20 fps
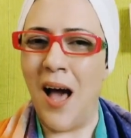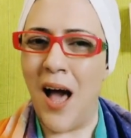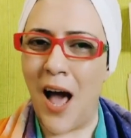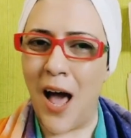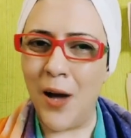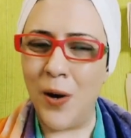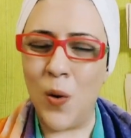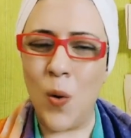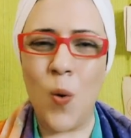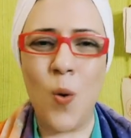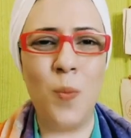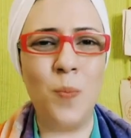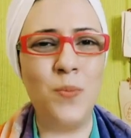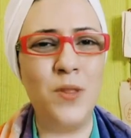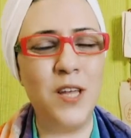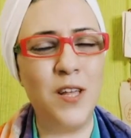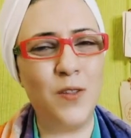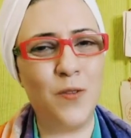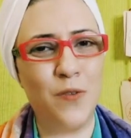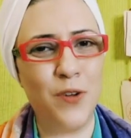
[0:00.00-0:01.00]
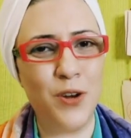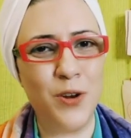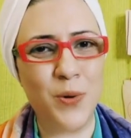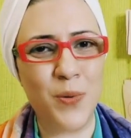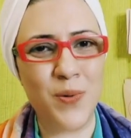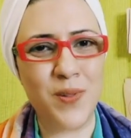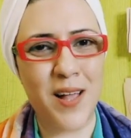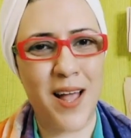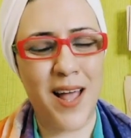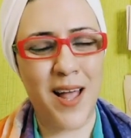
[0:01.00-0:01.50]
I hope these
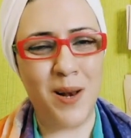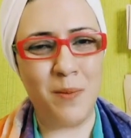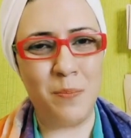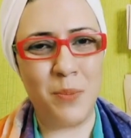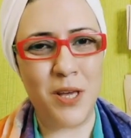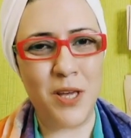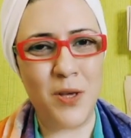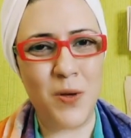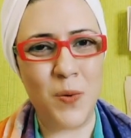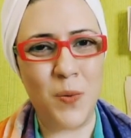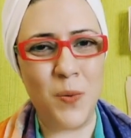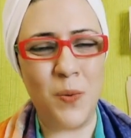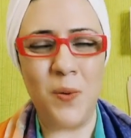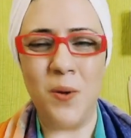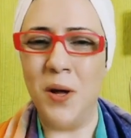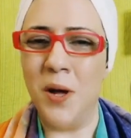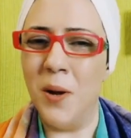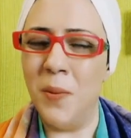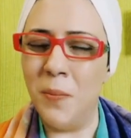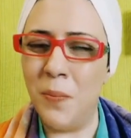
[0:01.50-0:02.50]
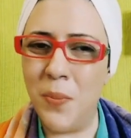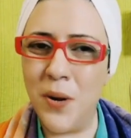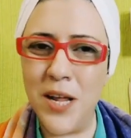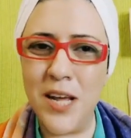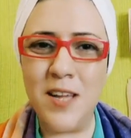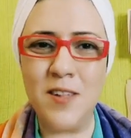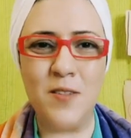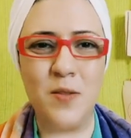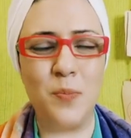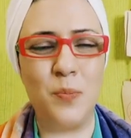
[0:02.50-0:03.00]
videos are helping you.
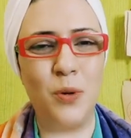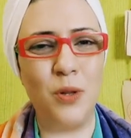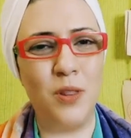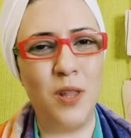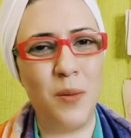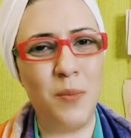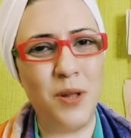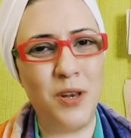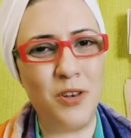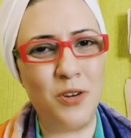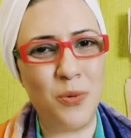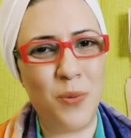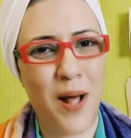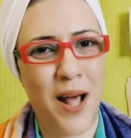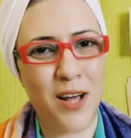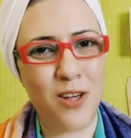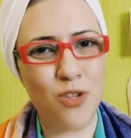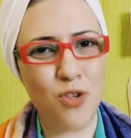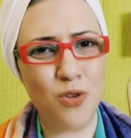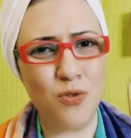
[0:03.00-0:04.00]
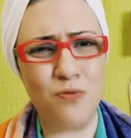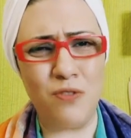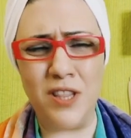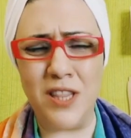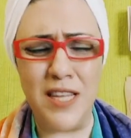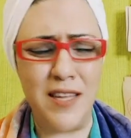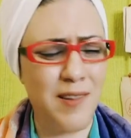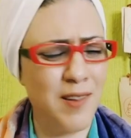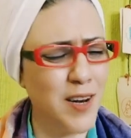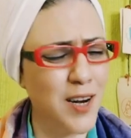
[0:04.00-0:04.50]
Please put them into action with
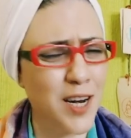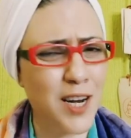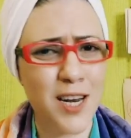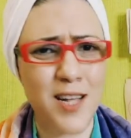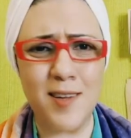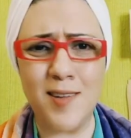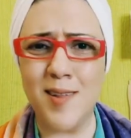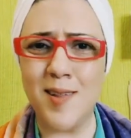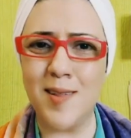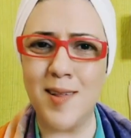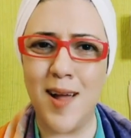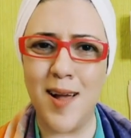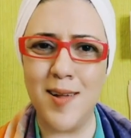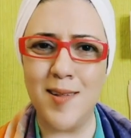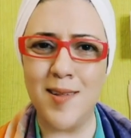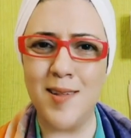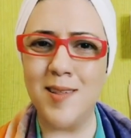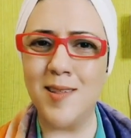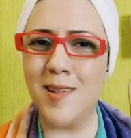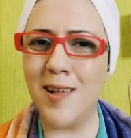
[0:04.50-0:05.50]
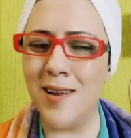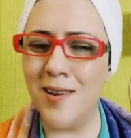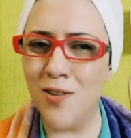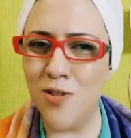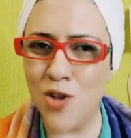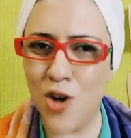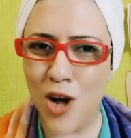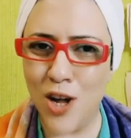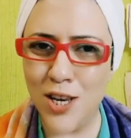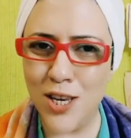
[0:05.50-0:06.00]
these little exercises and
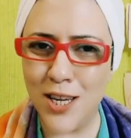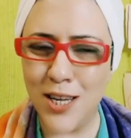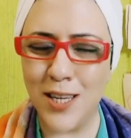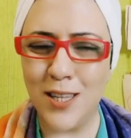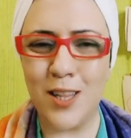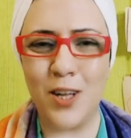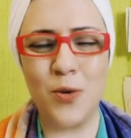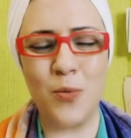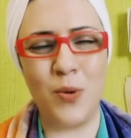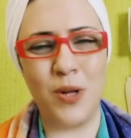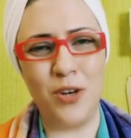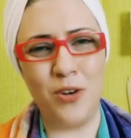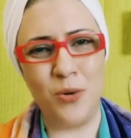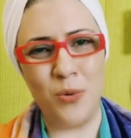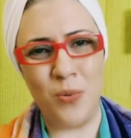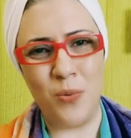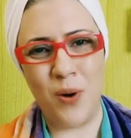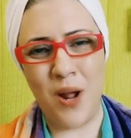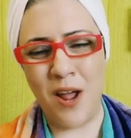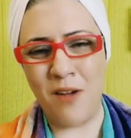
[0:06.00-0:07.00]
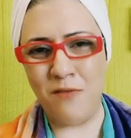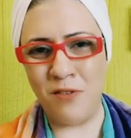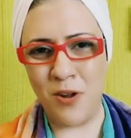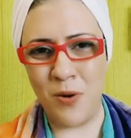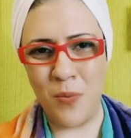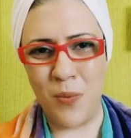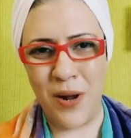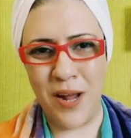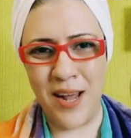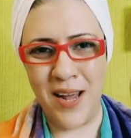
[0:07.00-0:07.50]
chanting that we do
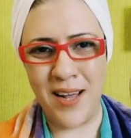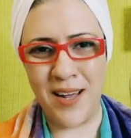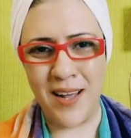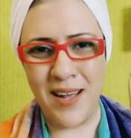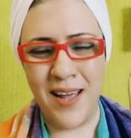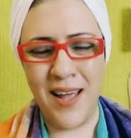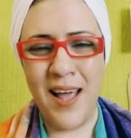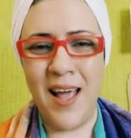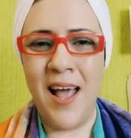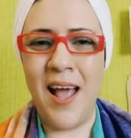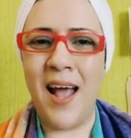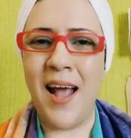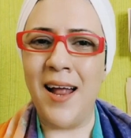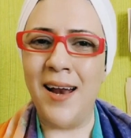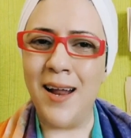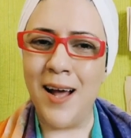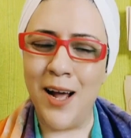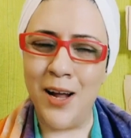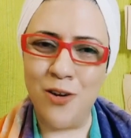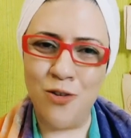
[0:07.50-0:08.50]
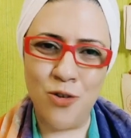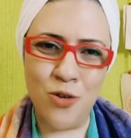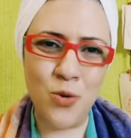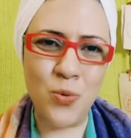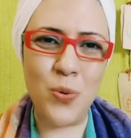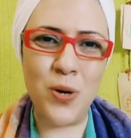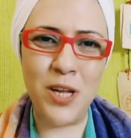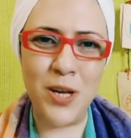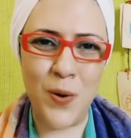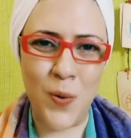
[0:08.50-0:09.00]
every week. And I
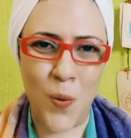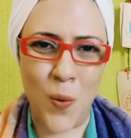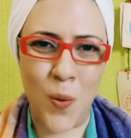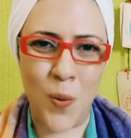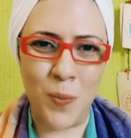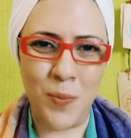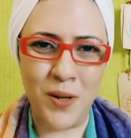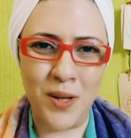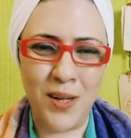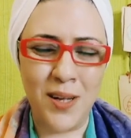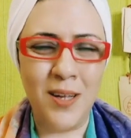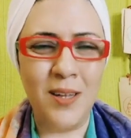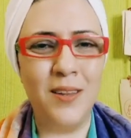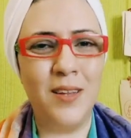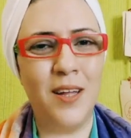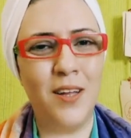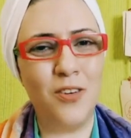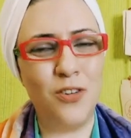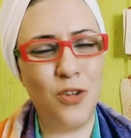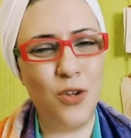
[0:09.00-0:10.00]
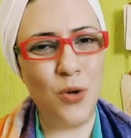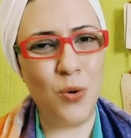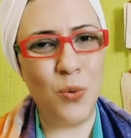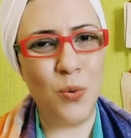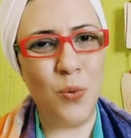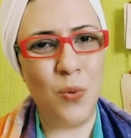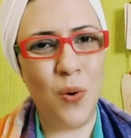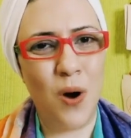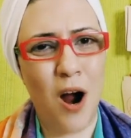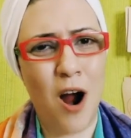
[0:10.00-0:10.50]
truly hope that
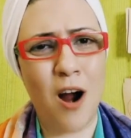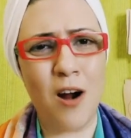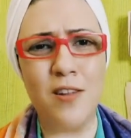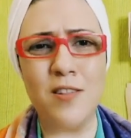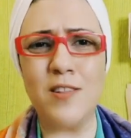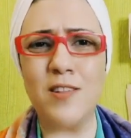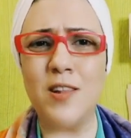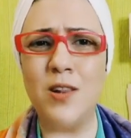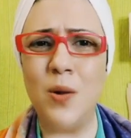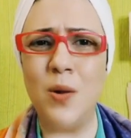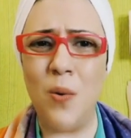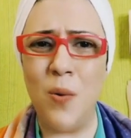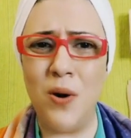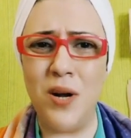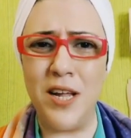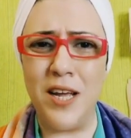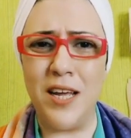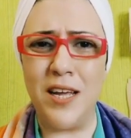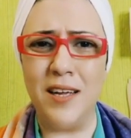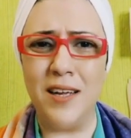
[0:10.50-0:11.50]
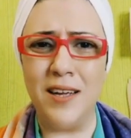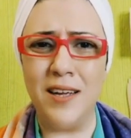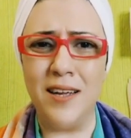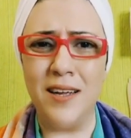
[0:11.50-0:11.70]
you are slowly